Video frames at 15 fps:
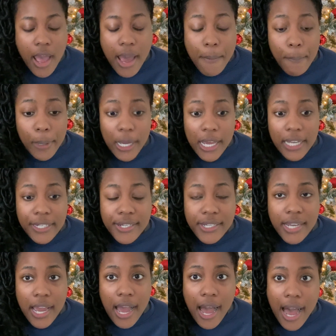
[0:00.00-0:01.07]
but
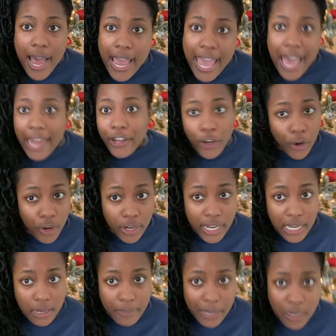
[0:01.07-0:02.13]
I hadn't heard
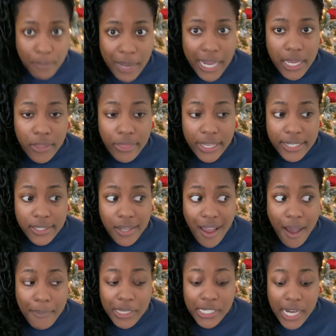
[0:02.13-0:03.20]
anybody make this
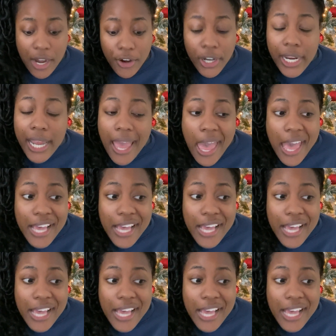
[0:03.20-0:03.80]
commentary.